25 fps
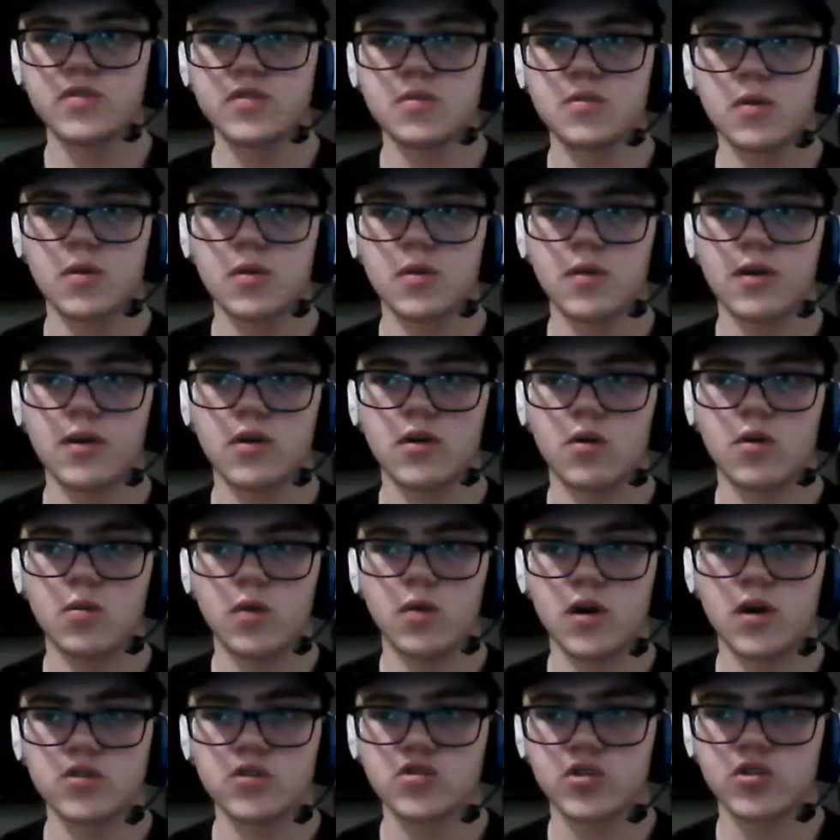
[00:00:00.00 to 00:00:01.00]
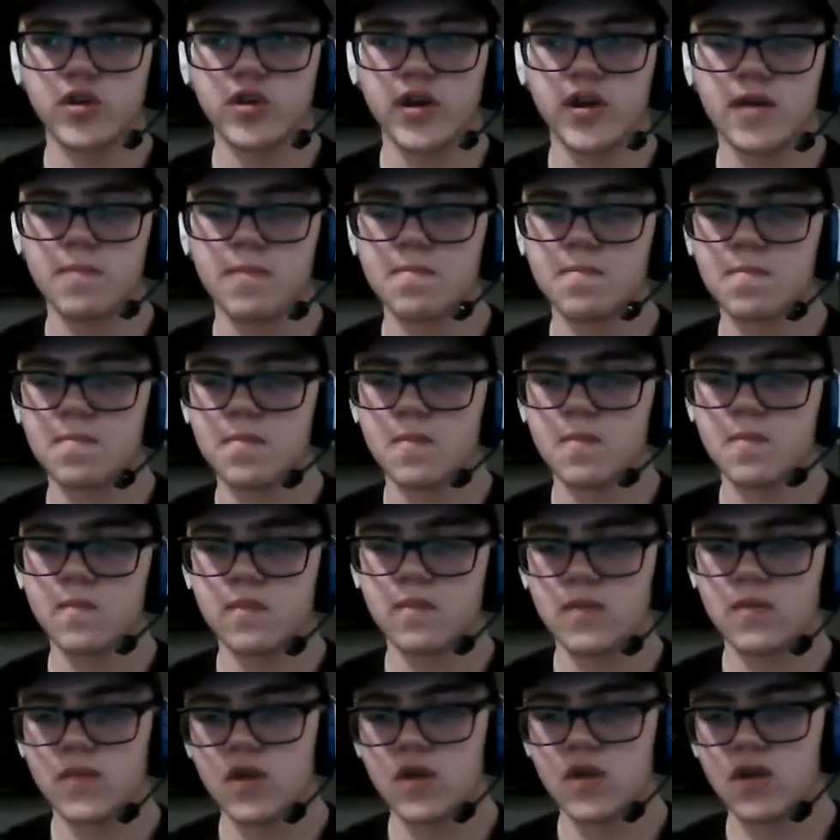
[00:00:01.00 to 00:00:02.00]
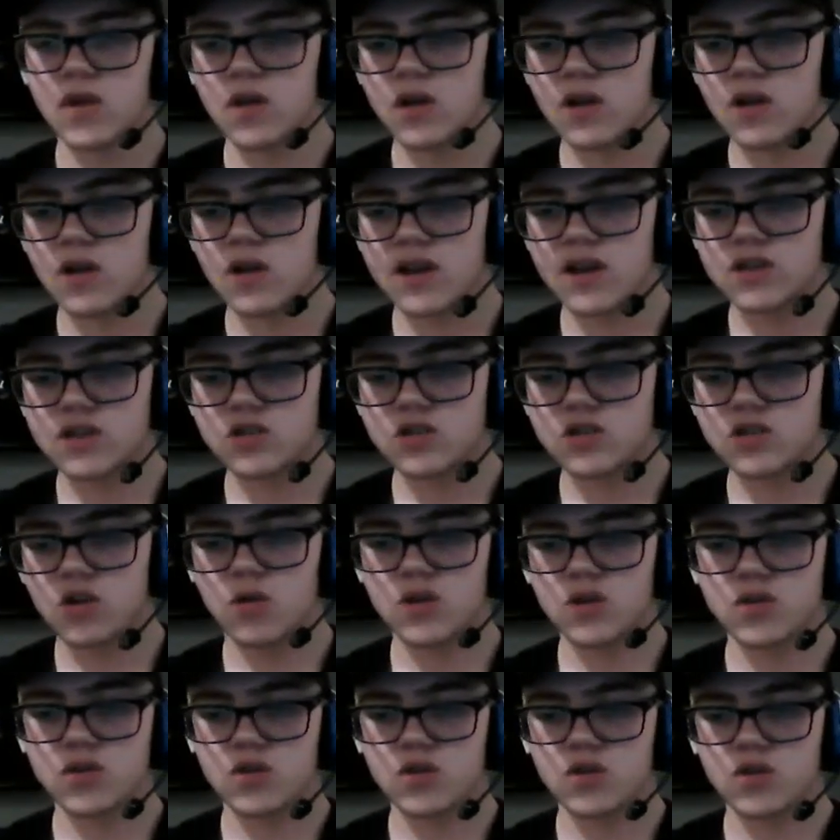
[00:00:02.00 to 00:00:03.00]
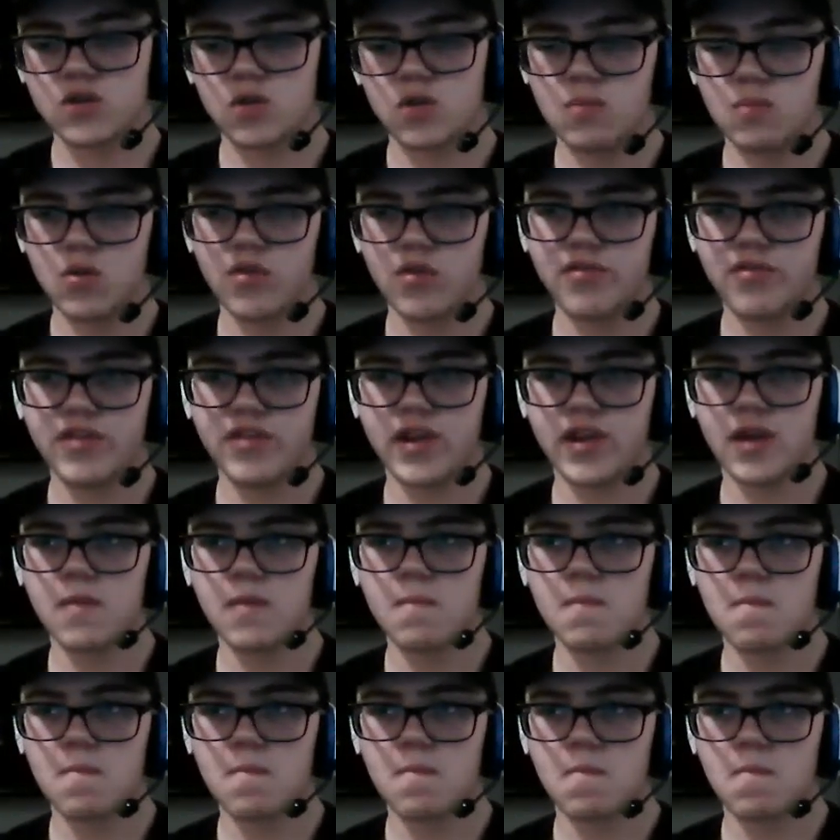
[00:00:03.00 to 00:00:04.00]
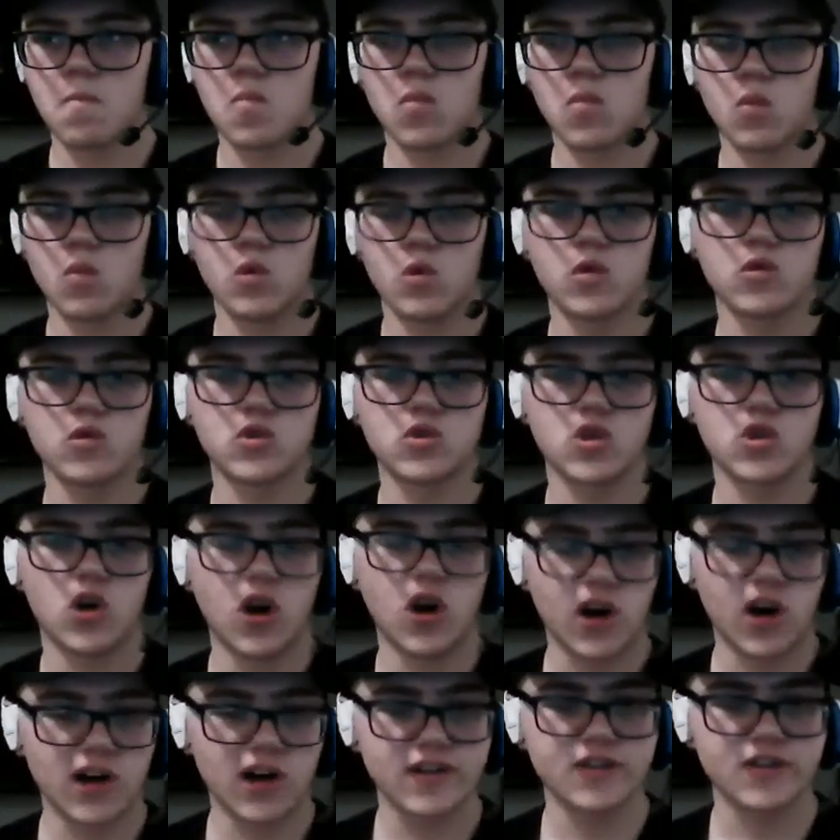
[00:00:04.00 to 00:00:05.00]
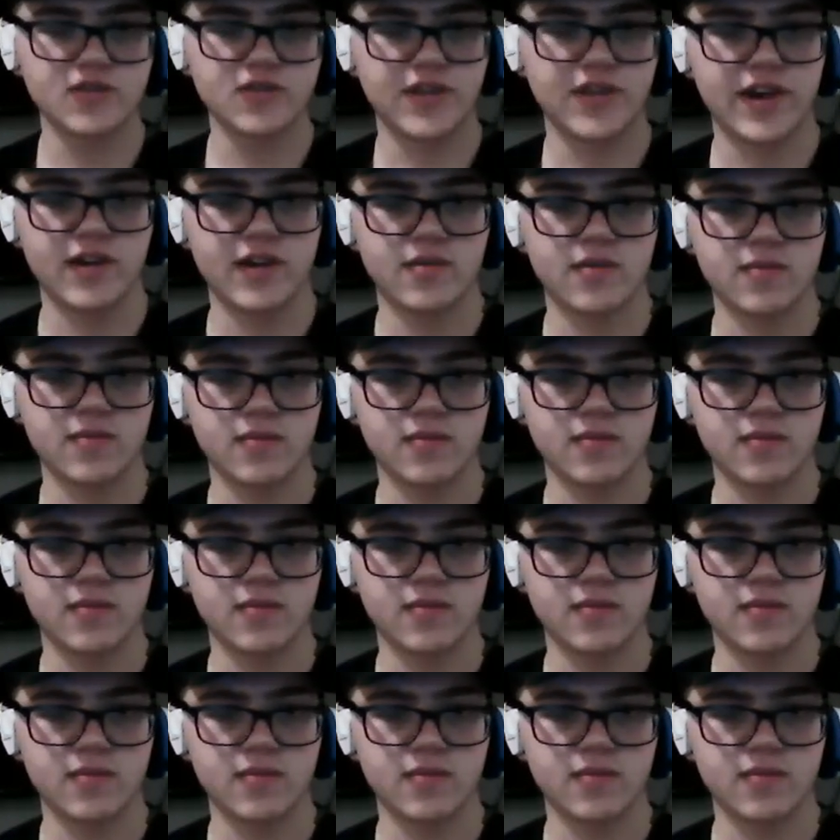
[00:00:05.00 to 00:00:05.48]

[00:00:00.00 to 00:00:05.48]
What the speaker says: spoke about your worst regret. Let's go on to one more thing. What was your hardest fight?